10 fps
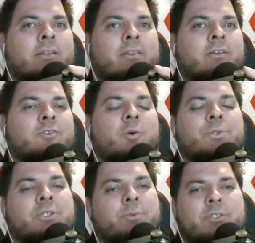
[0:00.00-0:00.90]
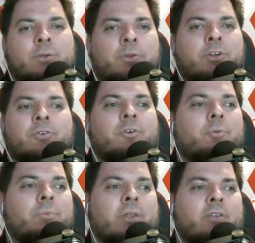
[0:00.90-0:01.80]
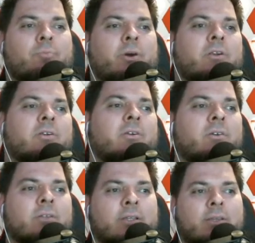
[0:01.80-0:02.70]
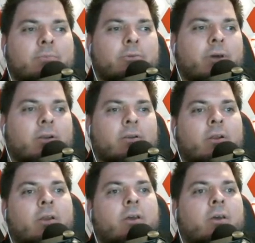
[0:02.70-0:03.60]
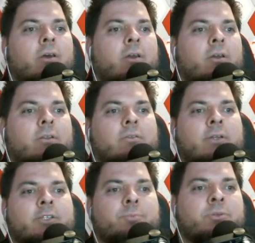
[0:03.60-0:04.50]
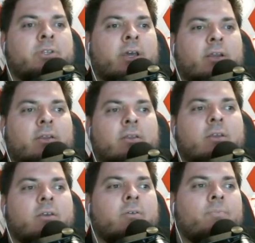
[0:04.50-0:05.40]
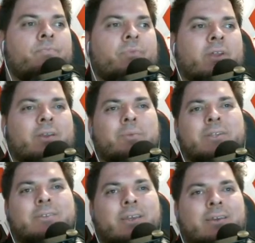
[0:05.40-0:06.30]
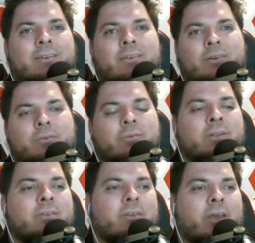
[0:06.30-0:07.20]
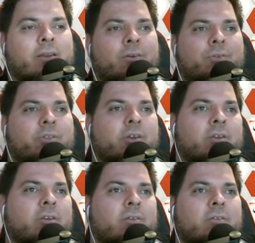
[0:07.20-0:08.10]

There's always going to be someone in your group that is better. Let them be better. Let's protect. I mean, that's like it's a tactical thing.